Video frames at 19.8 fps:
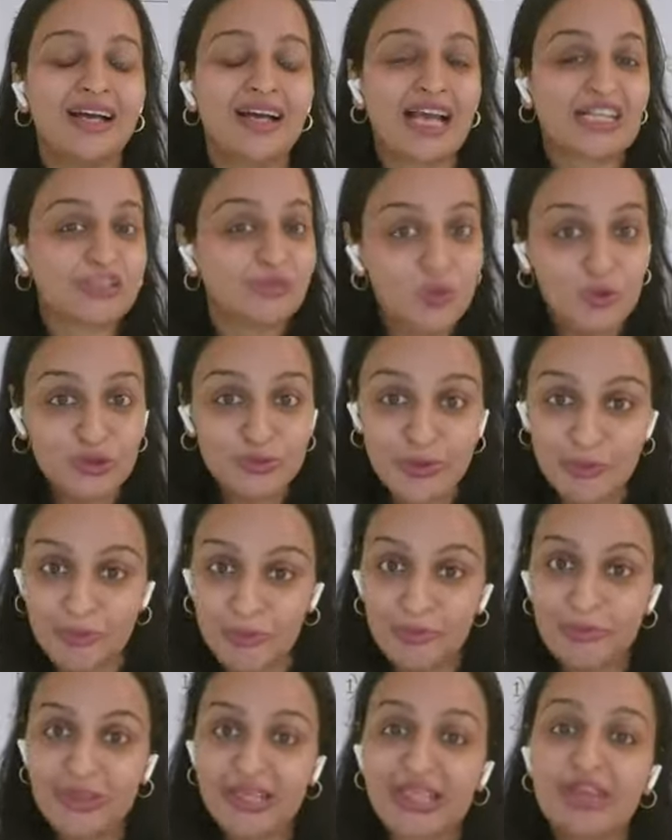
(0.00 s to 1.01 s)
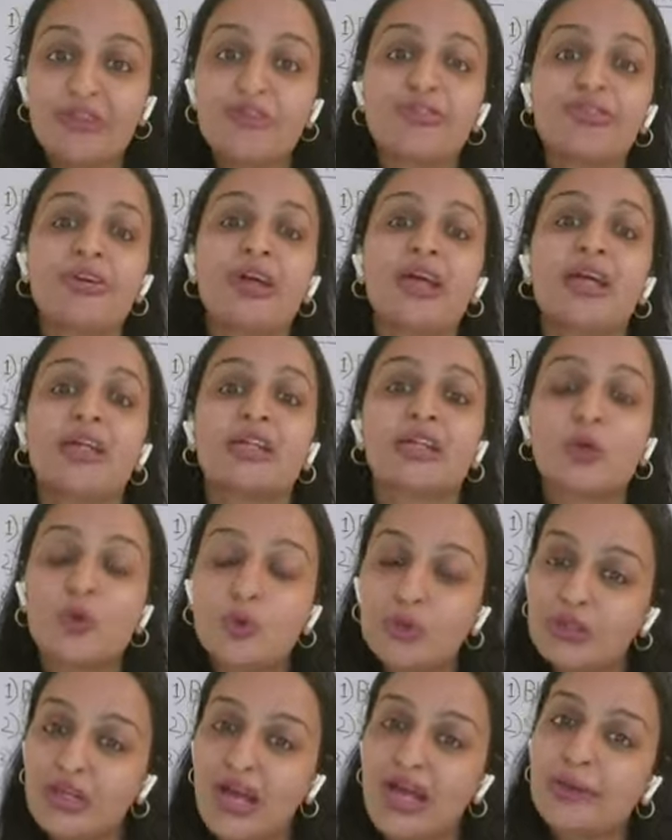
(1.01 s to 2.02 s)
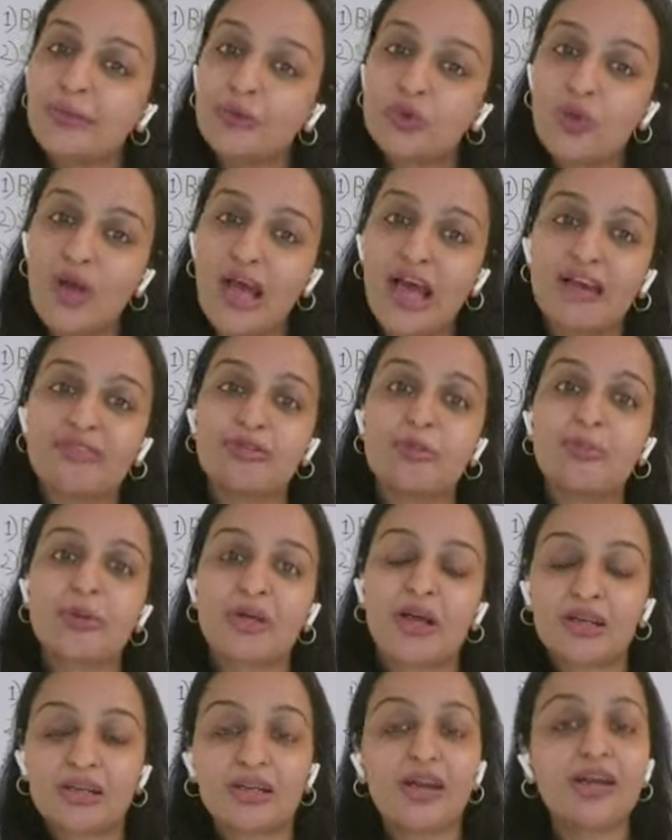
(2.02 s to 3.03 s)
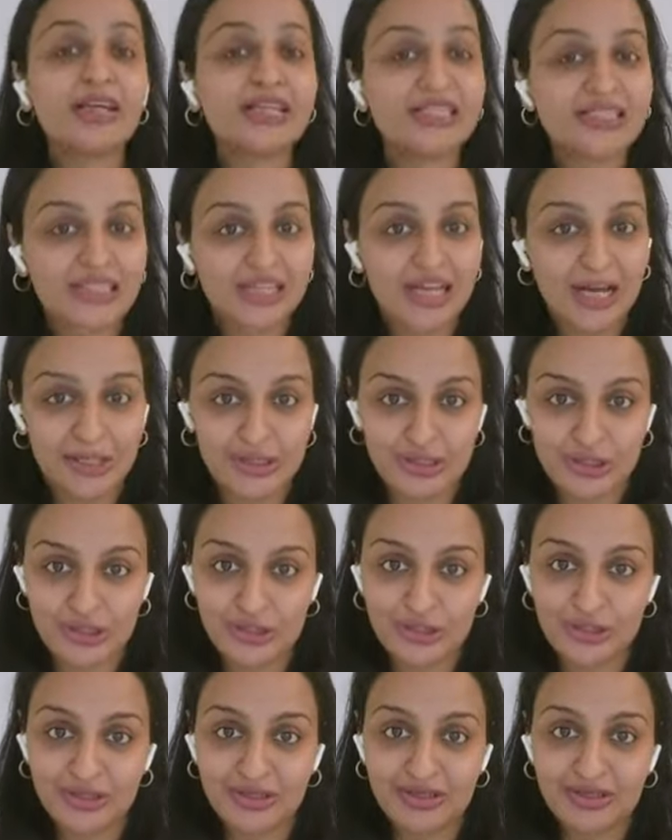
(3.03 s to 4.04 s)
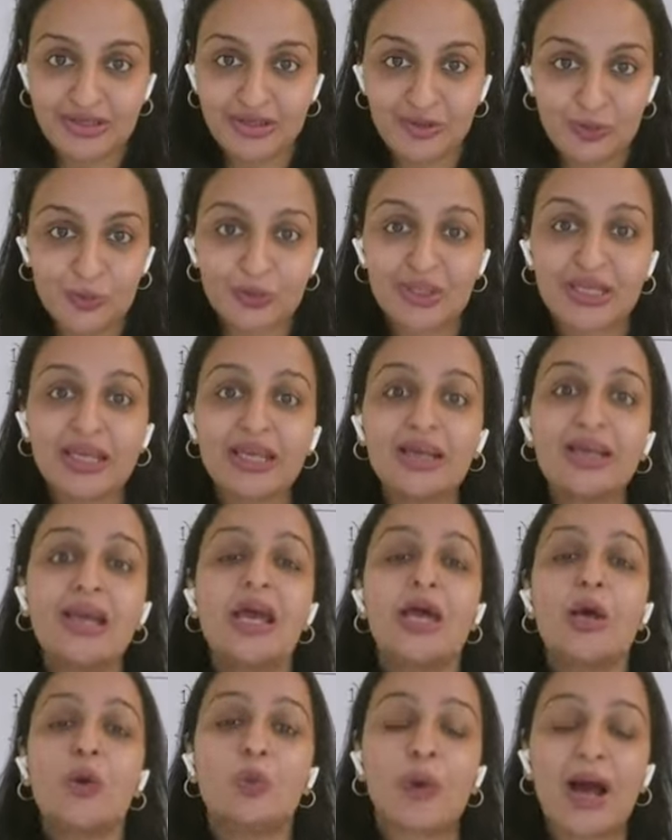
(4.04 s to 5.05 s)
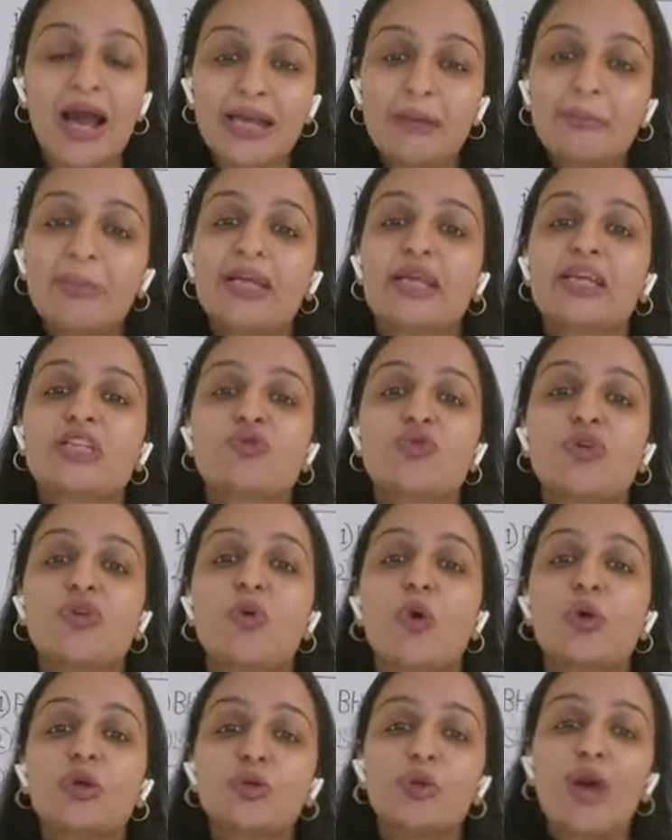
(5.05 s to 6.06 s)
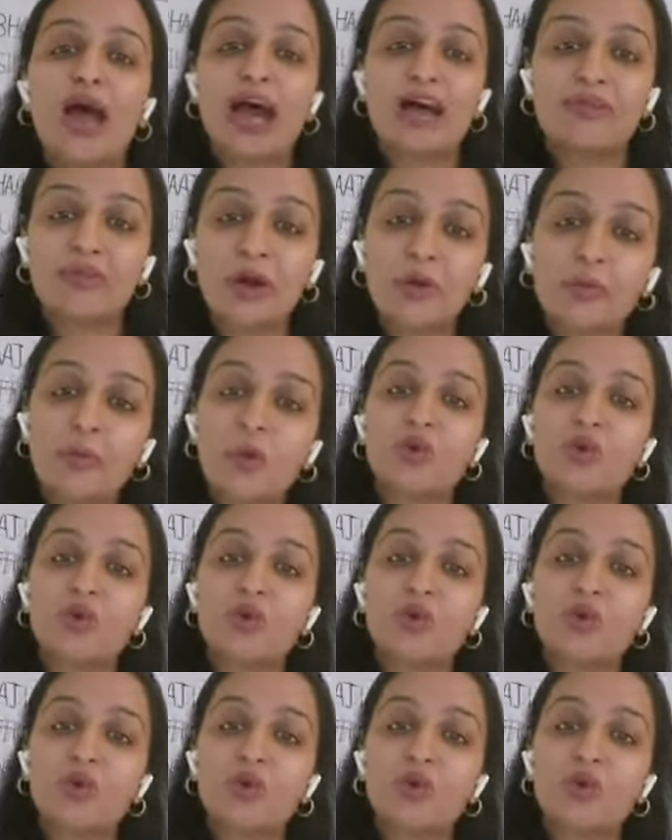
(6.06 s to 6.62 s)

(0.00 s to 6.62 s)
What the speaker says: as most people believe. The good time to have a parantha is lunch. Okay, why? Because we want to have our